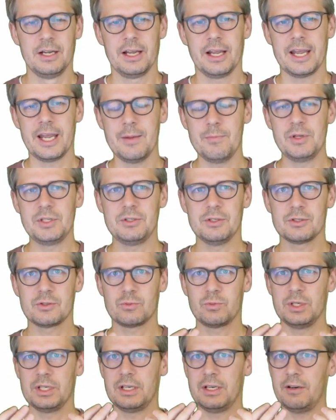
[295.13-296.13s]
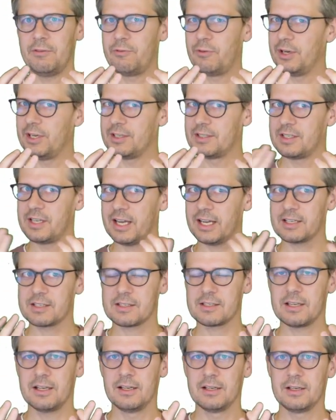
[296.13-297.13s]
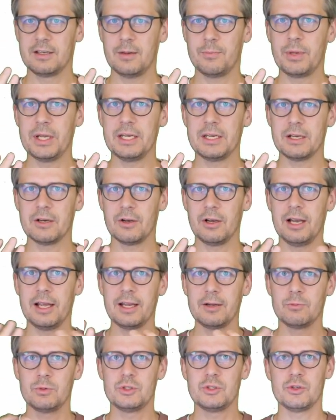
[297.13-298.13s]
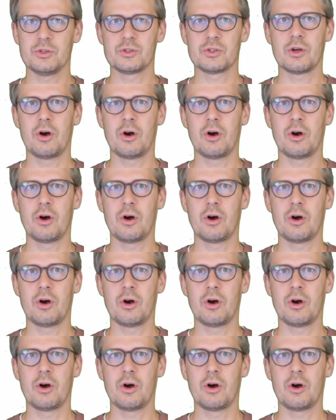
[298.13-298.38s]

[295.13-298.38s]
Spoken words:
images with different text depending on languages,